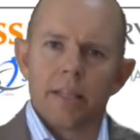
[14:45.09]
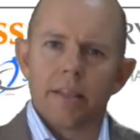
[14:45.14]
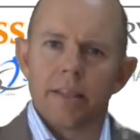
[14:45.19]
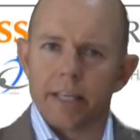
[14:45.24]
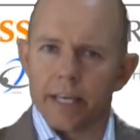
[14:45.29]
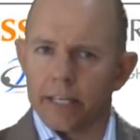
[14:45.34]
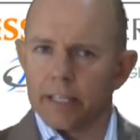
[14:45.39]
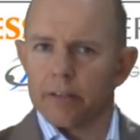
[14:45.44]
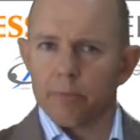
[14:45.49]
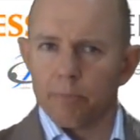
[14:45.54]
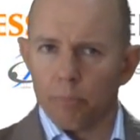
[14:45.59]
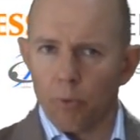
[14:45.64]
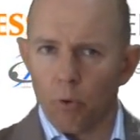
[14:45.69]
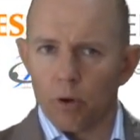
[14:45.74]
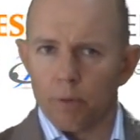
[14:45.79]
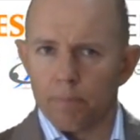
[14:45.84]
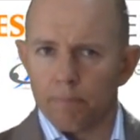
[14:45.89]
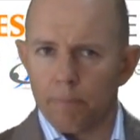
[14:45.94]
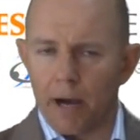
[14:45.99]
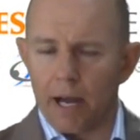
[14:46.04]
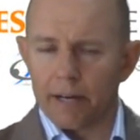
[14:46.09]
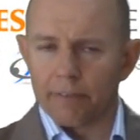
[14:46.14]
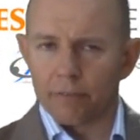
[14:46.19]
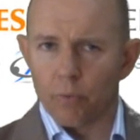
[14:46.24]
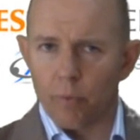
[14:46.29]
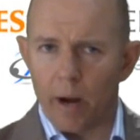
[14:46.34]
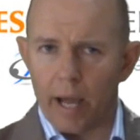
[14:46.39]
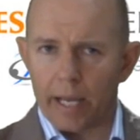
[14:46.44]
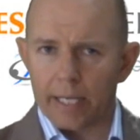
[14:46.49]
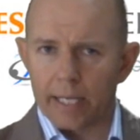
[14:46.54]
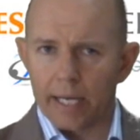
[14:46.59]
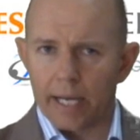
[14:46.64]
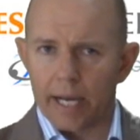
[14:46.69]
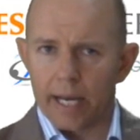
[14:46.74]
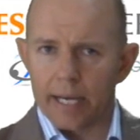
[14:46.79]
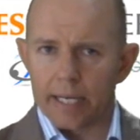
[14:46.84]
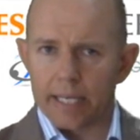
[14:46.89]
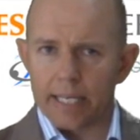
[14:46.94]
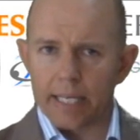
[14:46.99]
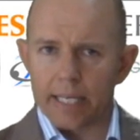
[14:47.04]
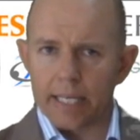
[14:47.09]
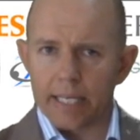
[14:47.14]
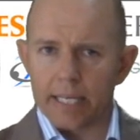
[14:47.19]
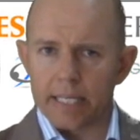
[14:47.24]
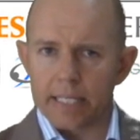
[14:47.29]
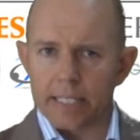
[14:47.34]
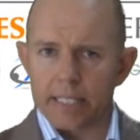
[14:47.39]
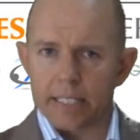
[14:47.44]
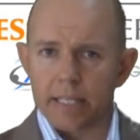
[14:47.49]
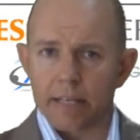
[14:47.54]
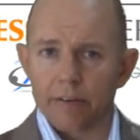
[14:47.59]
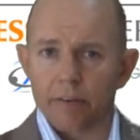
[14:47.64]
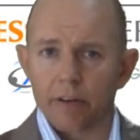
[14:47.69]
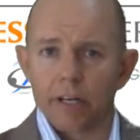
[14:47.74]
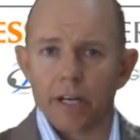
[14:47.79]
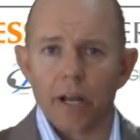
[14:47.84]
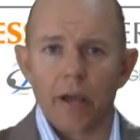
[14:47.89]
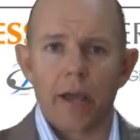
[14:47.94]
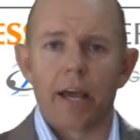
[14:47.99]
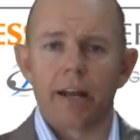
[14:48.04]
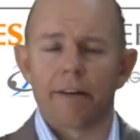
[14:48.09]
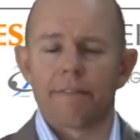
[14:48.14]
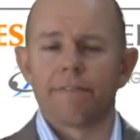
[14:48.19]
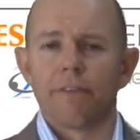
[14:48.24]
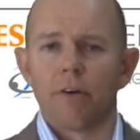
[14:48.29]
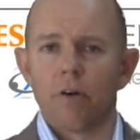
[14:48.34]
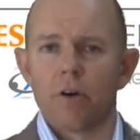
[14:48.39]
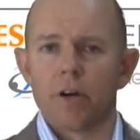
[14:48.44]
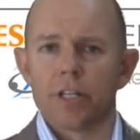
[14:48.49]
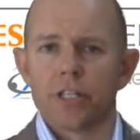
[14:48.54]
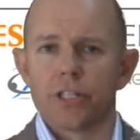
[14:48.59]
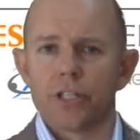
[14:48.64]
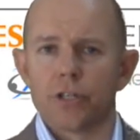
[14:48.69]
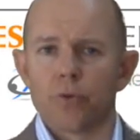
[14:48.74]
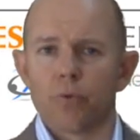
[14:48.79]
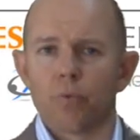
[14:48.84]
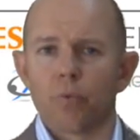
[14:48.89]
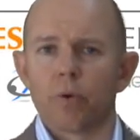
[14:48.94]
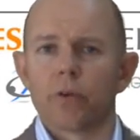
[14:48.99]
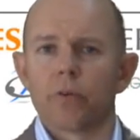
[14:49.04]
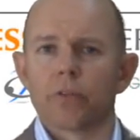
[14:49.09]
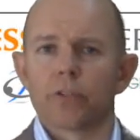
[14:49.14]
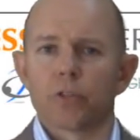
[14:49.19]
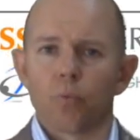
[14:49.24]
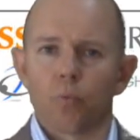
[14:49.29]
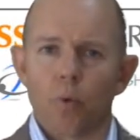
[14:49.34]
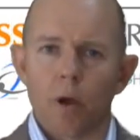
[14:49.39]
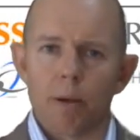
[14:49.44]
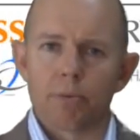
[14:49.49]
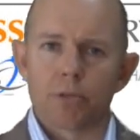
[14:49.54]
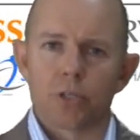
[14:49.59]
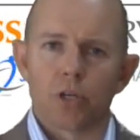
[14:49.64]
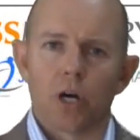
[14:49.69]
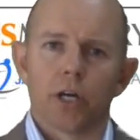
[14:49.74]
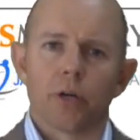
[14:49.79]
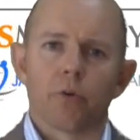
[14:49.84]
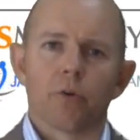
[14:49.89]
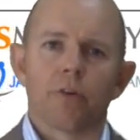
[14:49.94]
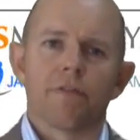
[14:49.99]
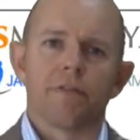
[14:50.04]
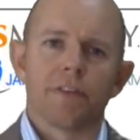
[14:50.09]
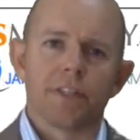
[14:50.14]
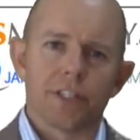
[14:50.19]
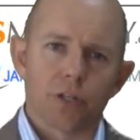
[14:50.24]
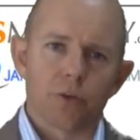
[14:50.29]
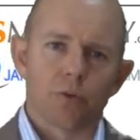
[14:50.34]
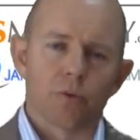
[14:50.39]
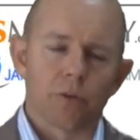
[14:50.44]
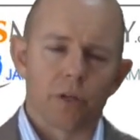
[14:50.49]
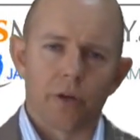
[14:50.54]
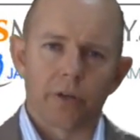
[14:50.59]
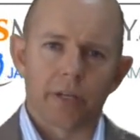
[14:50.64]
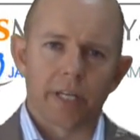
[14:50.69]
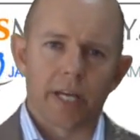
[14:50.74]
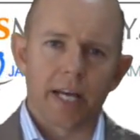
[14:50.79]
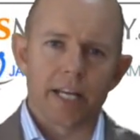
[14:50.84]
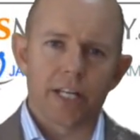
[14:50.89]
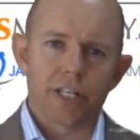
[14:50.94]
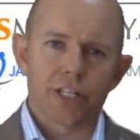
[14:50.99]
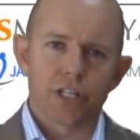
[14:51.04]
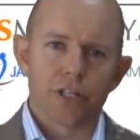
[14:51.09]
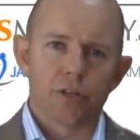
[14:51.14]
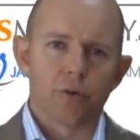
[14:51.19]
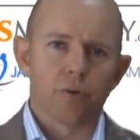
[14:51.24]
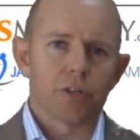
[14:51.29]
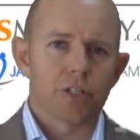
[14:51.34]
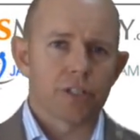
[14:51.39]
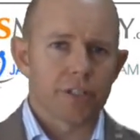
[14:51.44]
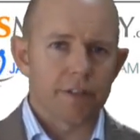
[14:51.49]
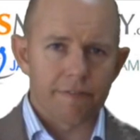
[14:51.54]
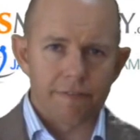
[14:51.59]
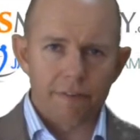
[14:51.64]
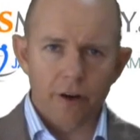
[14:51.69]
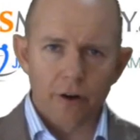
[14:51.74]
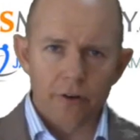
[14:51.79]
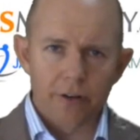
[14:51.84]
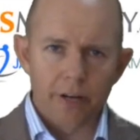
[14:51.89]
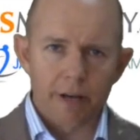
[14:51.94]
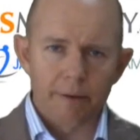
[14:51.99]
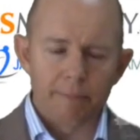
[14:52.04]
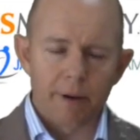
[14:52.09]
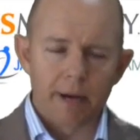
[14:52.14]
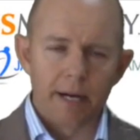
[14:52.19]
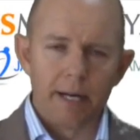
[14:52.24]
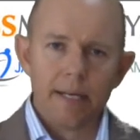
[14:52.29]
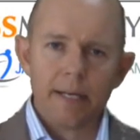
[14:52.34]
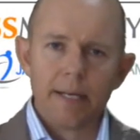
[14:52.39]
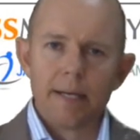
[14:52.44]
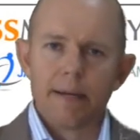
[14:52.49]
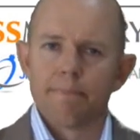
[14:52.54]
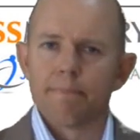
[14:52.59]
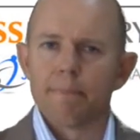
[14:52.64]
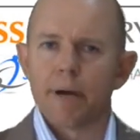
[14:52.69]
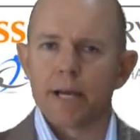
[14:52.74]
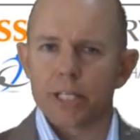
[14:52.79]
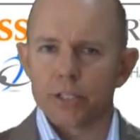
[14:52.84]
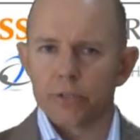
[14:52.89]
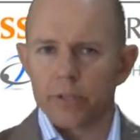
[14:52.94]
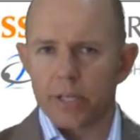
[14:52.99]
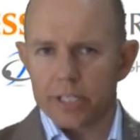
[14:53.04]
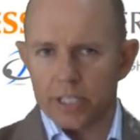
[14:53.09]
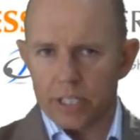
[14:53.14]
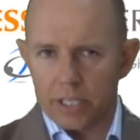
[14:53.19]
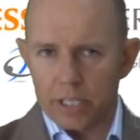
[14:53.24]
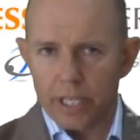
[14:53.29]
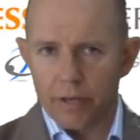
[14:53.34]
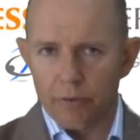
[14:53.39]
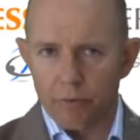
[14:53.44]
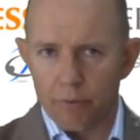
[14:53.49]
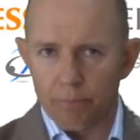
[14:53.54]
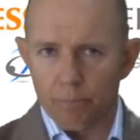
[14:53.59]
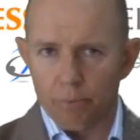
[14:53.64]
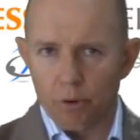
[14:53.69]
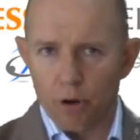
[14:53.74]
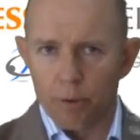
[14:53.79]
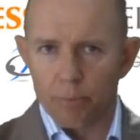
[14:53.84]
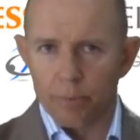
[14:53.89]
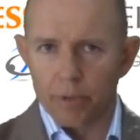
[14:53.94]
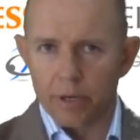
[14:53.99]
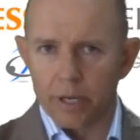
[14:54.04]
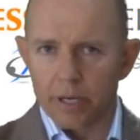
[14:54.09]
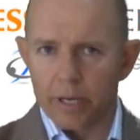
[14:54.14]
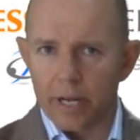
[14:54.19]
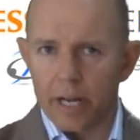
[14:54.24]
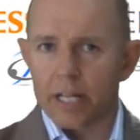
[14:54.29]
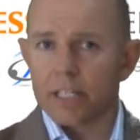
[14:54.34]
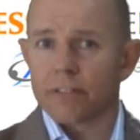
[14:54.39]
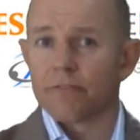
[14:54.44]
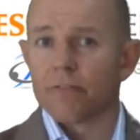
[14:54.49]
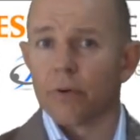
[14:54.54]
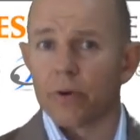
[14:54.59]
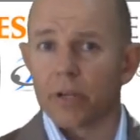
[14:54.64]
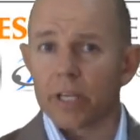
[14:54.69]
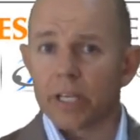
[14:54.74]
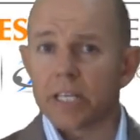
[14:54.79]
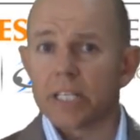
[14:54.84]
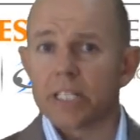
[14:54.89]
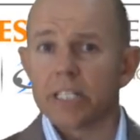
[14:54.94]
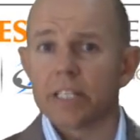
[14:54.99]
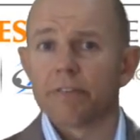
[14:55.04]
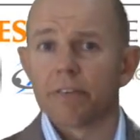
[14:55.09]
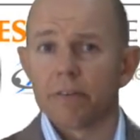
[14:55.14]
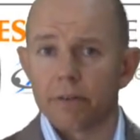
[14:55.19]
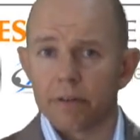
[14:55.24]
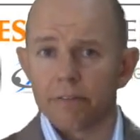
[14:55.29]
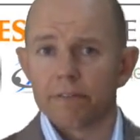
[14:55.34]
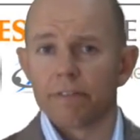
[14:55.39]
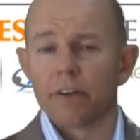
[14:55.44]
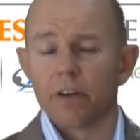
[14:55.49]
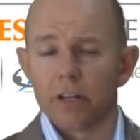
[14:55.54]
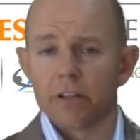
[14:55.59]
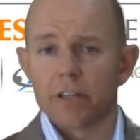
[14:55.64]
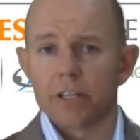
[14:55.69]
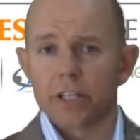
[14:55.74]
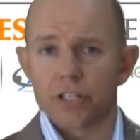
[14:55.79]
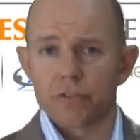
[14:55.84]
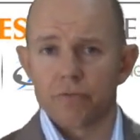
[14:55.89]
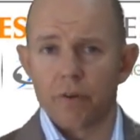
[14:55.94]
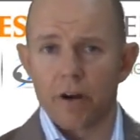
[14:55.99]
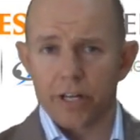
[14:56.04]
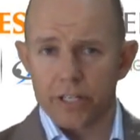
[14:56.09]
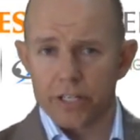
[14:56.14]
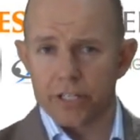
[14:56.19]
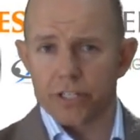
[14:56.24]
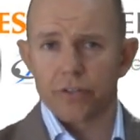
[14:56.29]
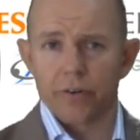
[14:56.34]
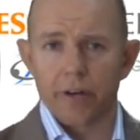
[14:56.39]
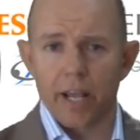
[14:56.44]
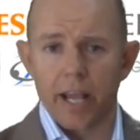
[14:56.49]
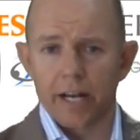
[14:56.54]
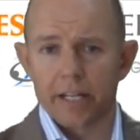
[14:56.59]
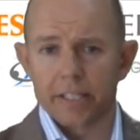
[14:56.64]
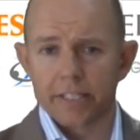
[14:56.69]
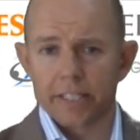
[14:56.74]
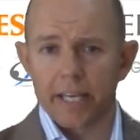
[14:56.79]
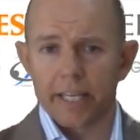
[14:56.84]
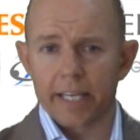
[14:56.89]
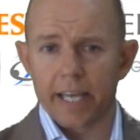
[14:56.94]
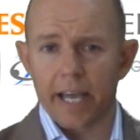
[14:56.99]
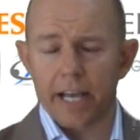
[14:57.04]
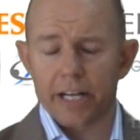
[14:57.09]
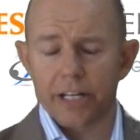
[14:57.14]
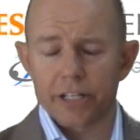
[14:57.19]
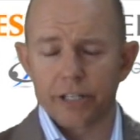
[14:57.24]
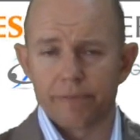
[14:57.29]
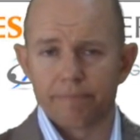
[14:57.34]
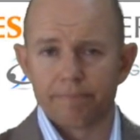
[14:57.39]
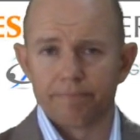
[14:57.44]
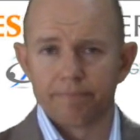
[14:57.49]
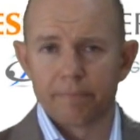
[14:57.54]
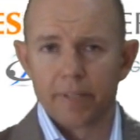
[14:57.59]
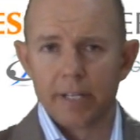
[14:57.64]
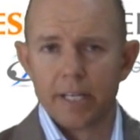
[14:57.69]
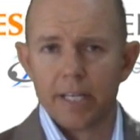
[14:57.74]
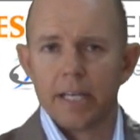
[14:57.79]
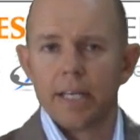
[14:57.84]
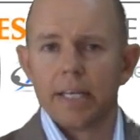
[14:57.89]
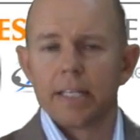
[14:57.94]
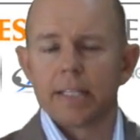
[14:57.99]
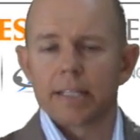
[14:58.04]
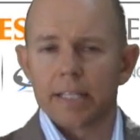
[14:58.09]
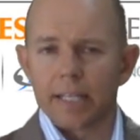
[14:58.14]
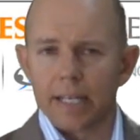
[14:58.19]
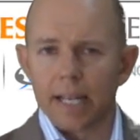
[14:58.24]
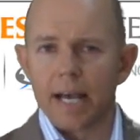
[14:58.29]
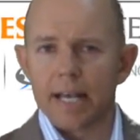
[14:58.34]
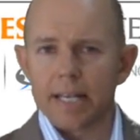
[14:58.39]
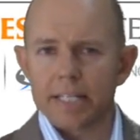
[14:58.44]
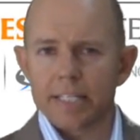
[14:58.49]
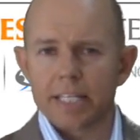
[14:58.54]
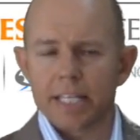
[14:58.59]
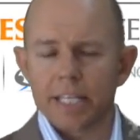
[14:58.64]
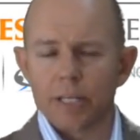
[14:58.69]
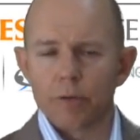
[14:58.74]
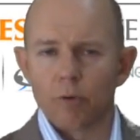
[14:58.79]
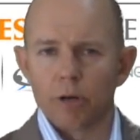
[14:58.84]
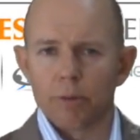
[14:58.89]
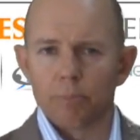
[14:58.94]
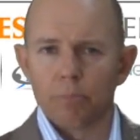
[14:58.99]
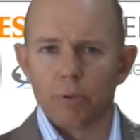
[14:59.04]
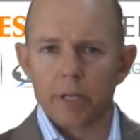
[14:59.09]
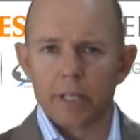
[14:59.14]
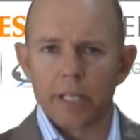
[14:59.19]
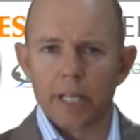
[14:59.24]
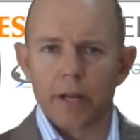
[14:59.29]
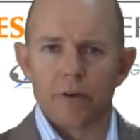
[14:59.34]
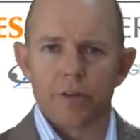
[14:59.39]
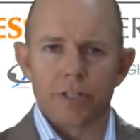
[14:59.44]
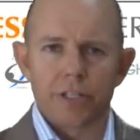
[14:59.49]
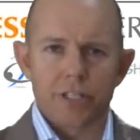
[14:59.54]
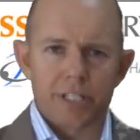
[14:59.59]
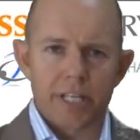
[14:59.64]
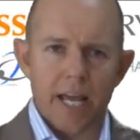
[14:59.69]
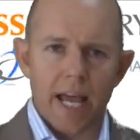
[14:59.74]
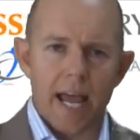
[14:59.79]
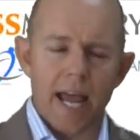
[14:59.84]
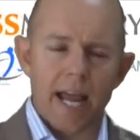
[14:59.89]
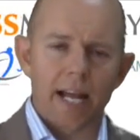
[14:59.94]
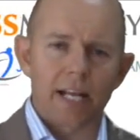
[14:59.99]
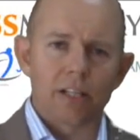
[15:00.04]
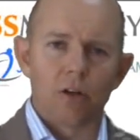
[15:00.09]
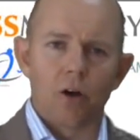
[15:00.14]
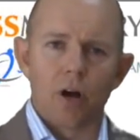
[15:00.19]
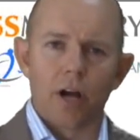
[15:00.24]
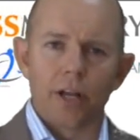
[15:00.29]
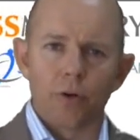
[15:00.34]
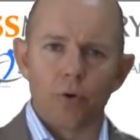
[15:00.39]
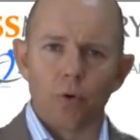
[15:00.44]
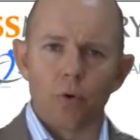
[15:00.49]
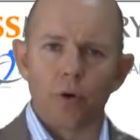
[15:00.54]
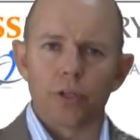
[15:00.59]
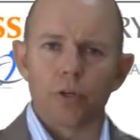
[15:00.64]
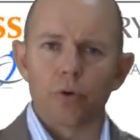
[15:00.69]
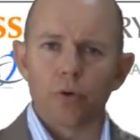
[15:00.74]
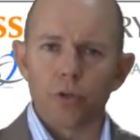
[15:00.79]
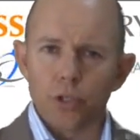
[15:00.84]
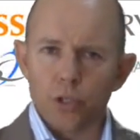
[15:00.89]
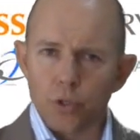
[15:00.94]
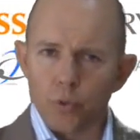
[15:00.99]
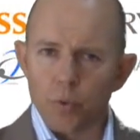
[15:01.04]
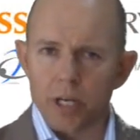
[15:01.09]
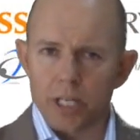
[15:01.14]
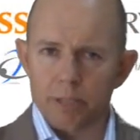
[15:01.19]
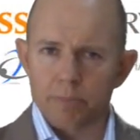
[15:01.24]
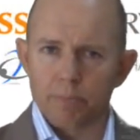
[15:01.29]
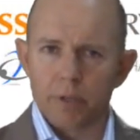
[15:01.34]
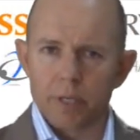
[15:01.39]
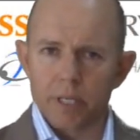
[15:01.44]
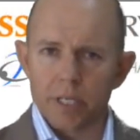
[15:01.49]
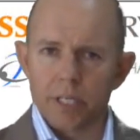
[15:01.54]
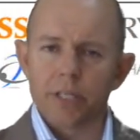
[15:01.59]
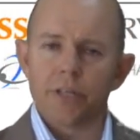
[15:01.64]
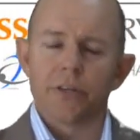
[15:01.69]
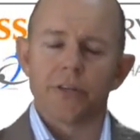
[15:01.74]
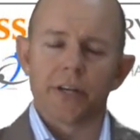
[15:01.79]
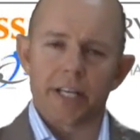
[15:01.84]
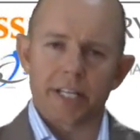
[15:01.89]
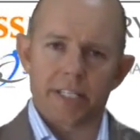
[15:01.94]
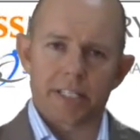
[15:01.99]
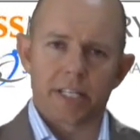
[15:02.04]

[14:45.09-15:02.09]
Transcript: The other important part of a rack card is they've got to know how to find you, whether it's a website or a physical location or just a phone number. Make sure that's clear and prominent, and it's very easy for them to follow the instructions on how to take action. The last thing you want to put in there is your tagline or your USP, unique